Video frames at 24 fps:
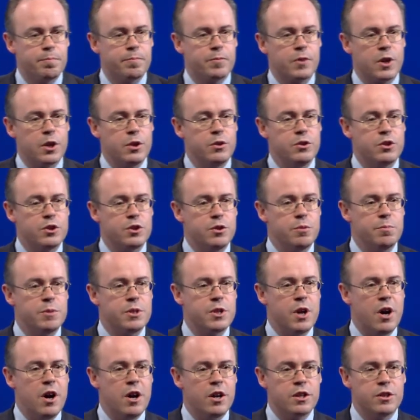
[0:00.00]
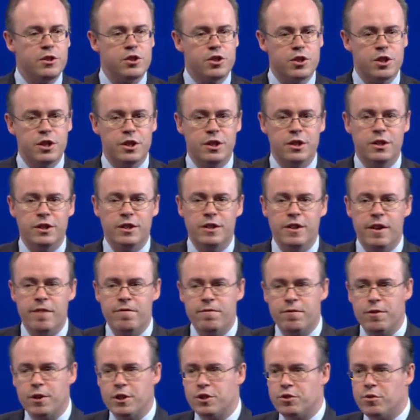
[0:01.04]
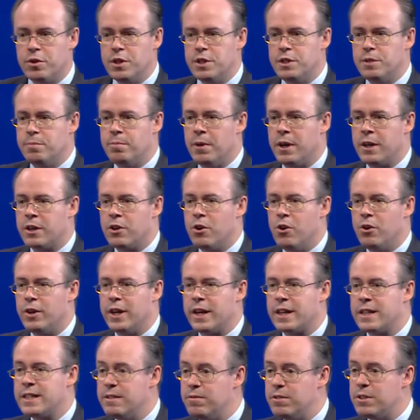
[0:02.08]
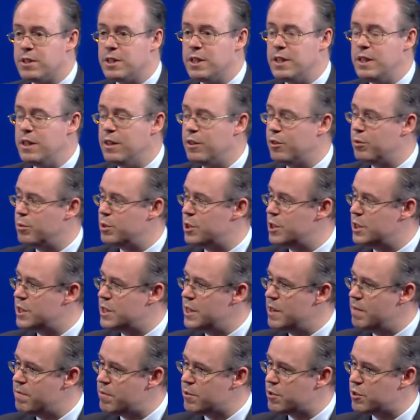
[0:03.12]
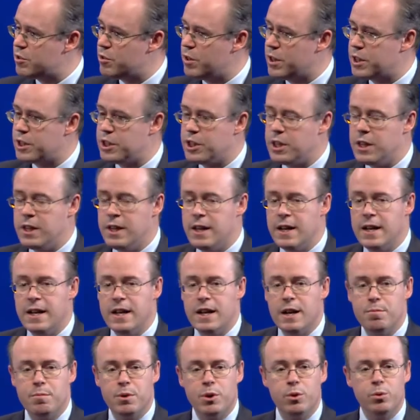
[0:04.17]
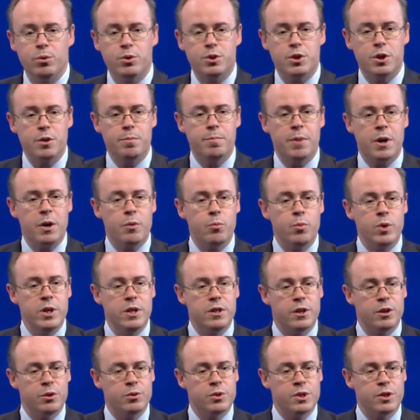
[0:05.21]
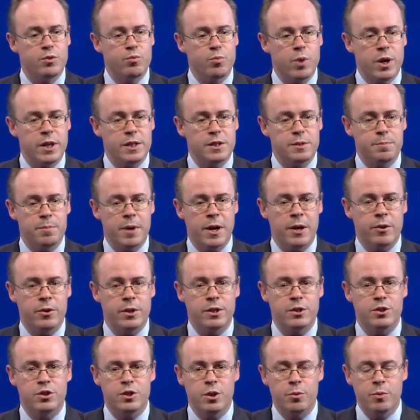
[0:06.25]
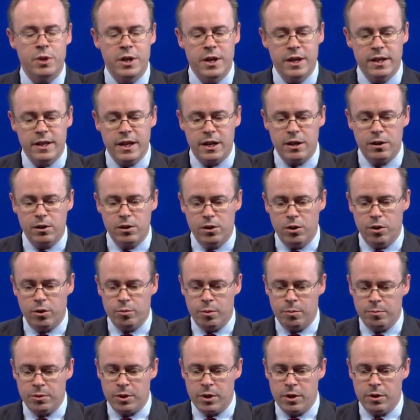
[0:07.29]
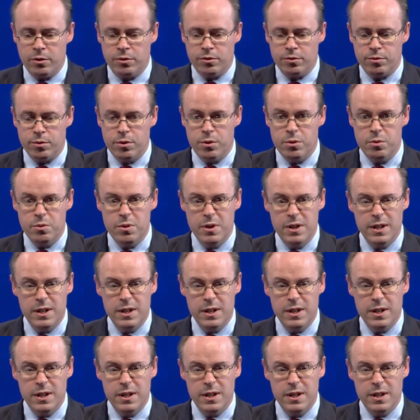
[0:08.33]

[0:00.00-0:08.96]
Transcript: Consumers are concerned and they're frustrated by connectivity, which is the infrastructure, but also by windows and rights barriers. So we hear that a lot when we go through.